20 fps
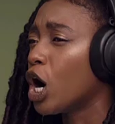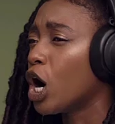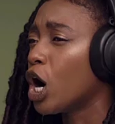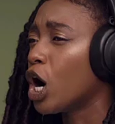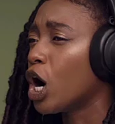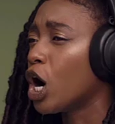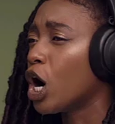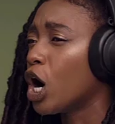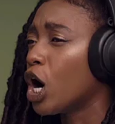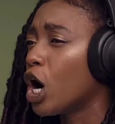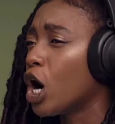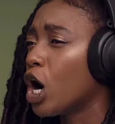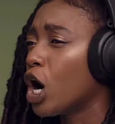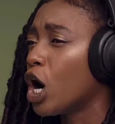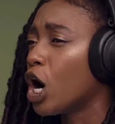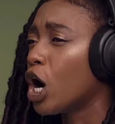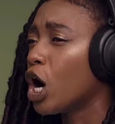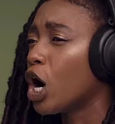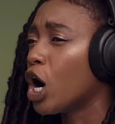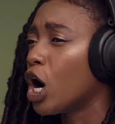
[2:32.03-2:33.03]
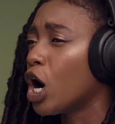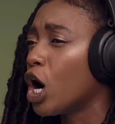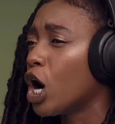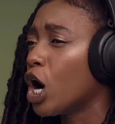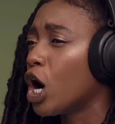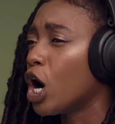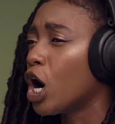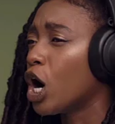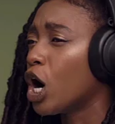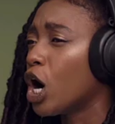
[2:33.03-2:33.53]

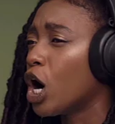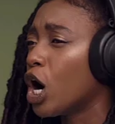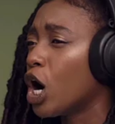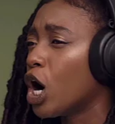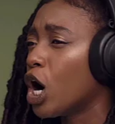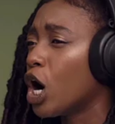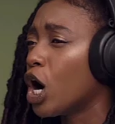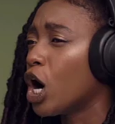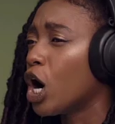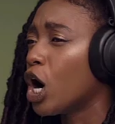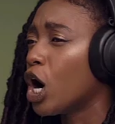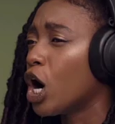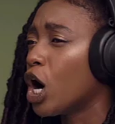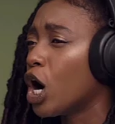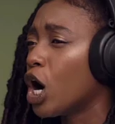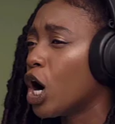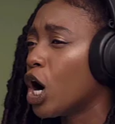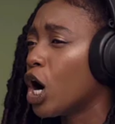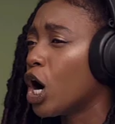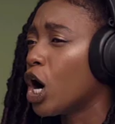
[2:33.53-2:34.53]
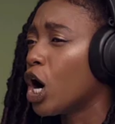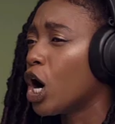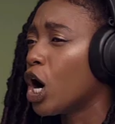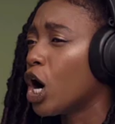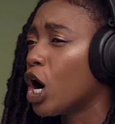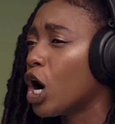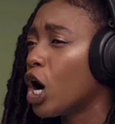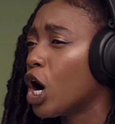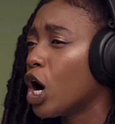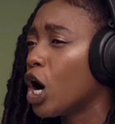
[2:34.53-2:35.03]

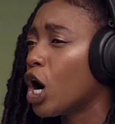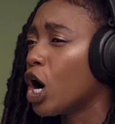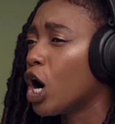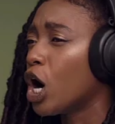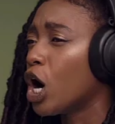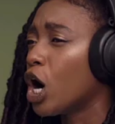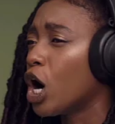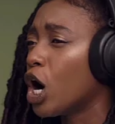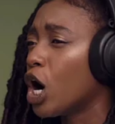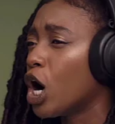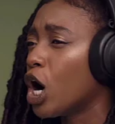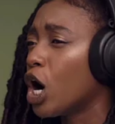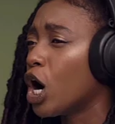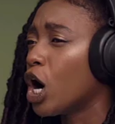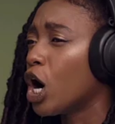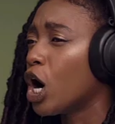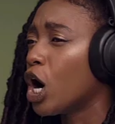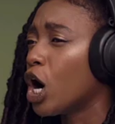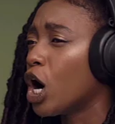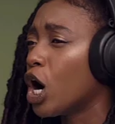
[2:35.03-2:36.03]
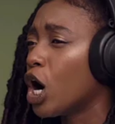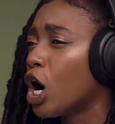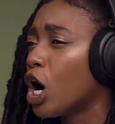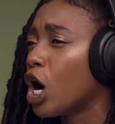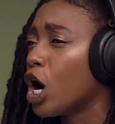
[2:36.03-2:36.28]
(not speaking)